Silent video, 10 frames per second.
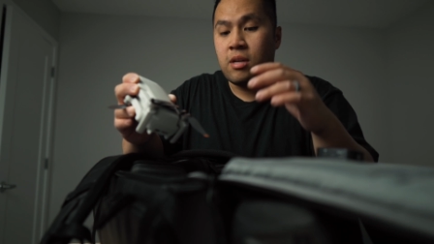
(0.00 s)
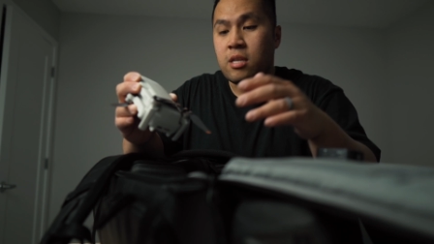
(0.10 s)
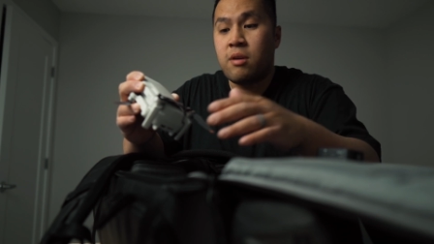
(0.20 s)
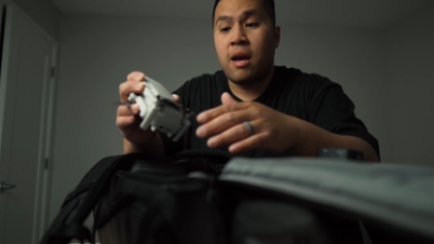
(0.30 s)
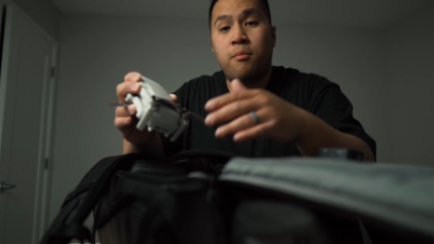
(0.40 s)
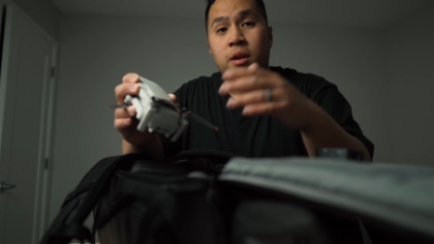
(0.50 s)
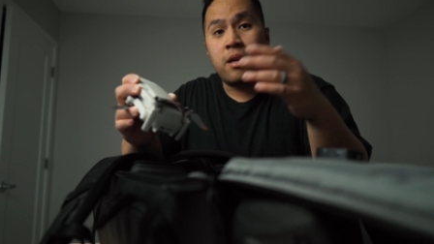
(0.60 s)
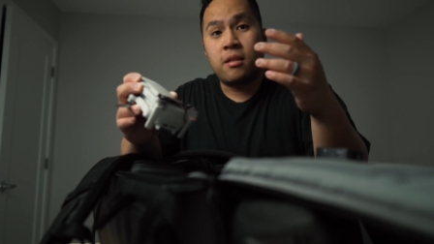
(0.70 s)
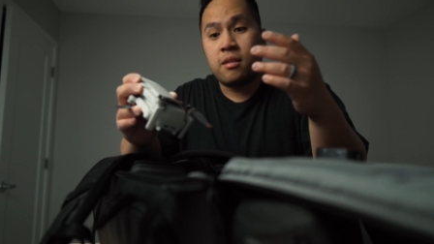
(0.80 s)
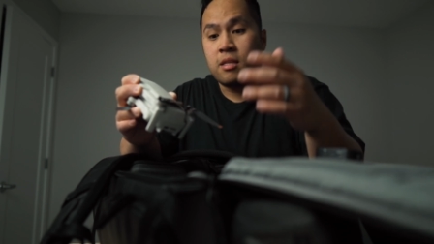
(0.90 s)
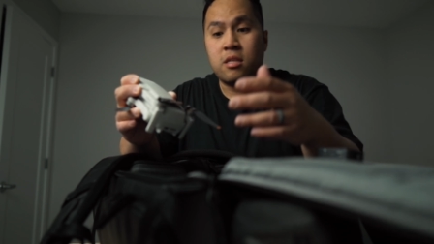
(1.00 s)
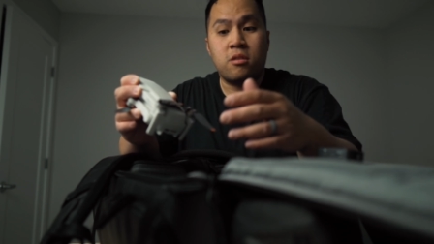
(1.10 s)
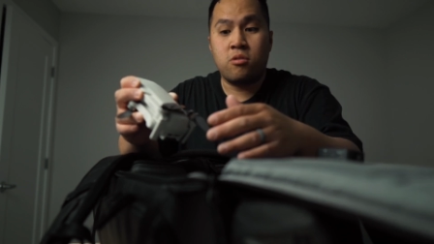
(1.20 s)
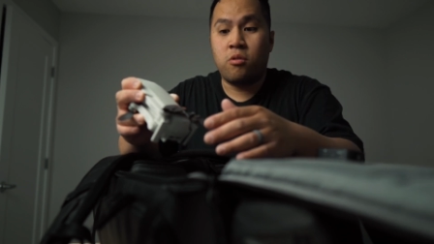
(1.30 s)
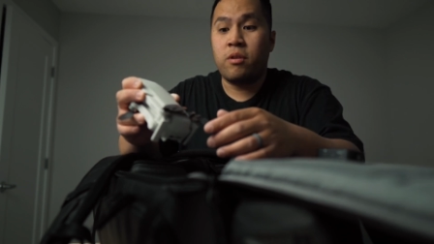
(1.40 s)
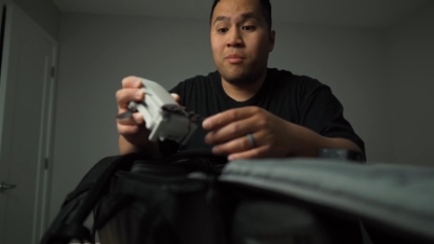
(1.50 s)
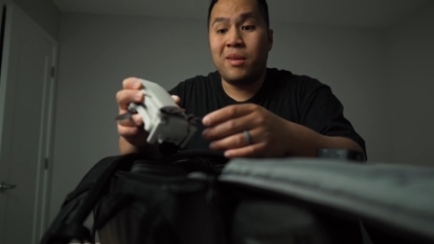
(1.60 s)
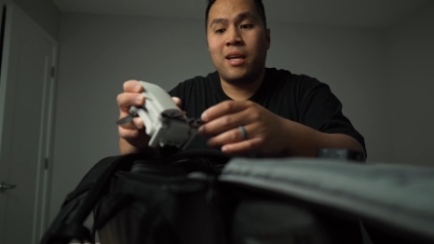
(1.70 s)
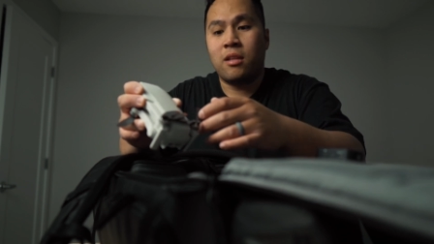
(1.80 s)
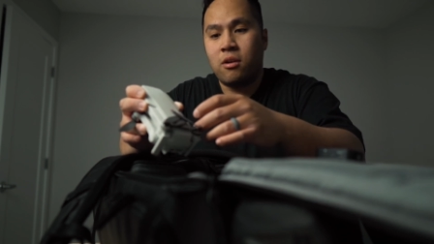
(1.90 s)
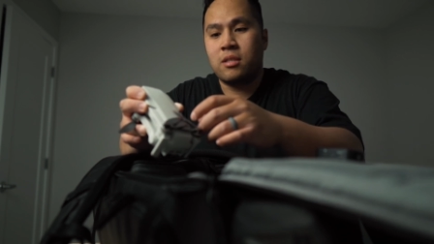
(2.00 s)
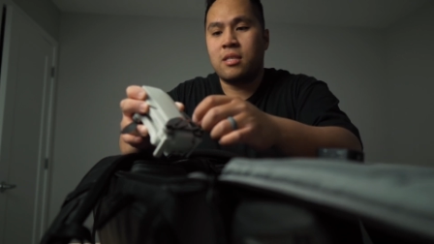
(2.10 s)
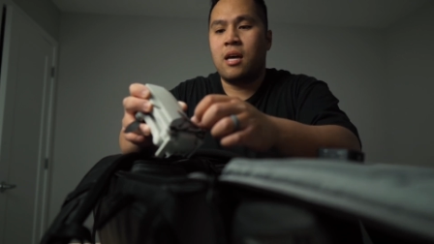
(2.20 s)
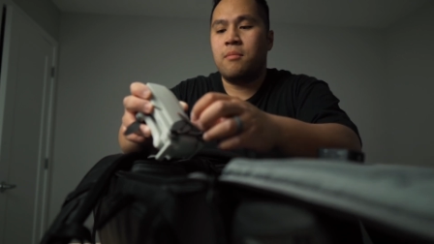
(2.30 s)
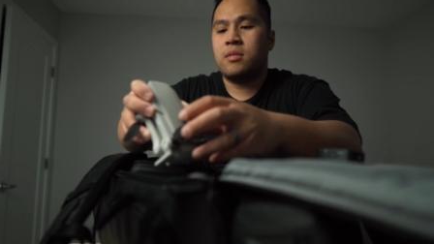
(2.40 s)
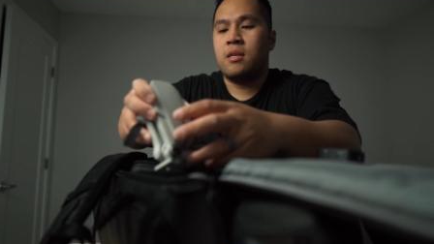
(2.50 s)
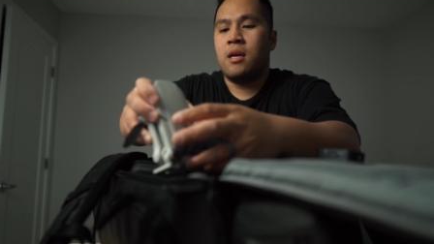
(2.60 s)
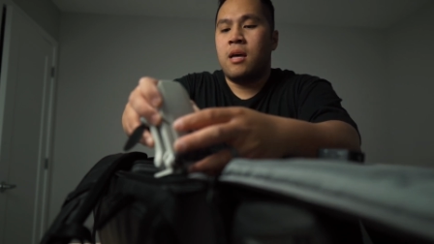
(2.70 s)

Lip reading: that's why I bring this drone with me at all times.